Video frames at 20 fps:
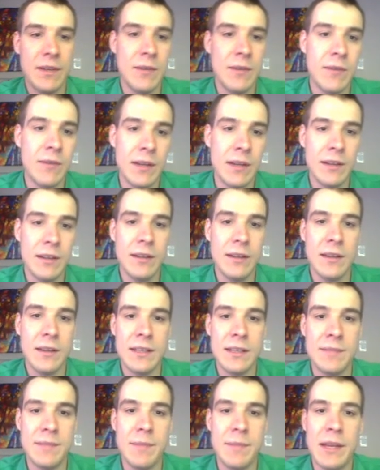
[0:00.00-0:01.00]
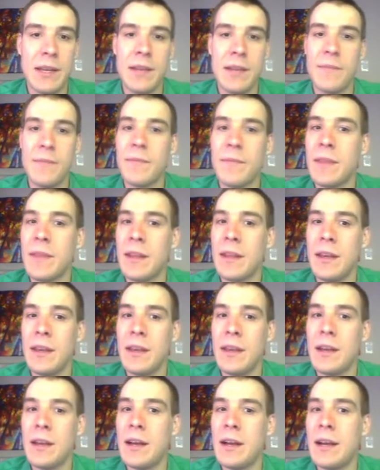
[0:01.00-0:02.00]
oil, this bit,
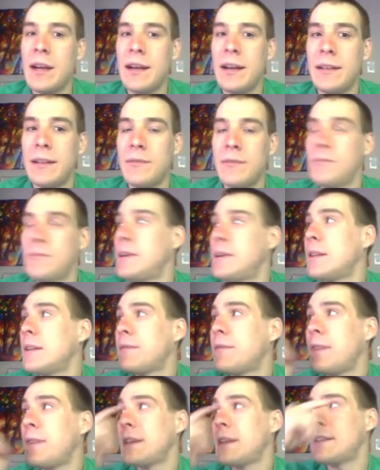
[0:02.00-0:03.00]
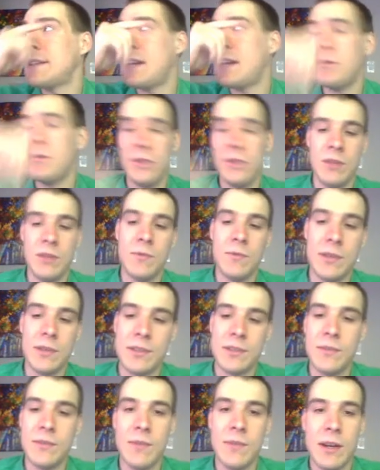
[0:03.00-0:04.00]
will face out
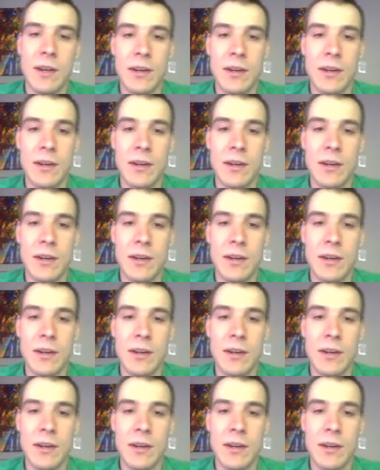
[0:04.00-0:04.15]
towards the water,